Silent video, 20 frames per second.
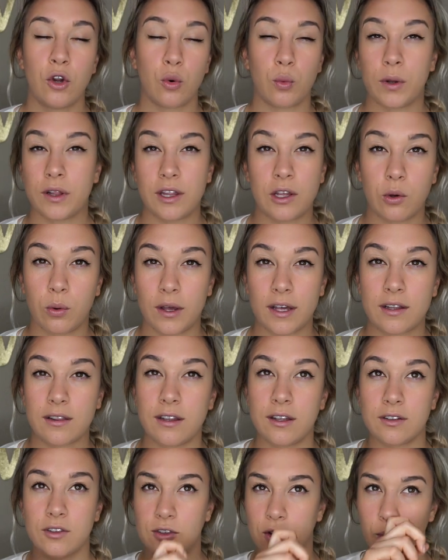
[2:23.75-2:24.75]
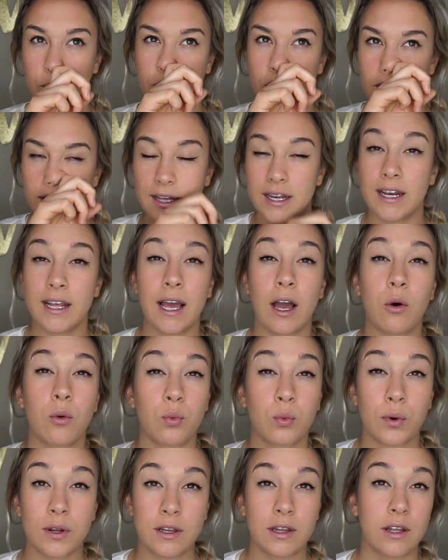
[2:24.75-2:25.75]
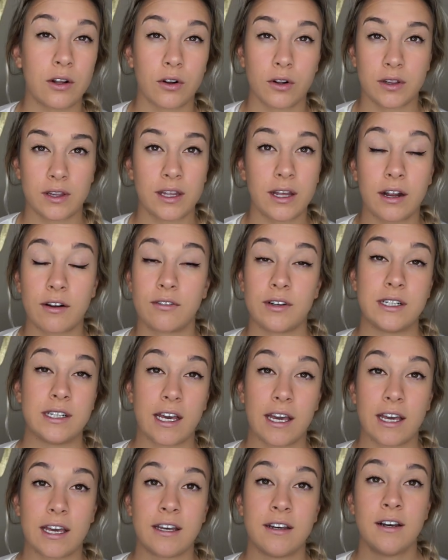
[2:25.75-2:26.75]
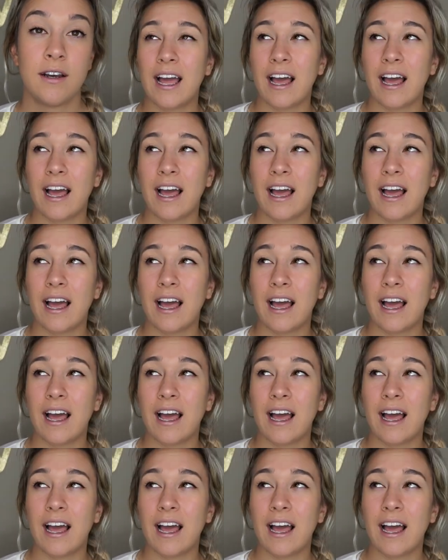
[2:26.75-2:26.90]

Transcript: really quickly, so we were getting out really early every day.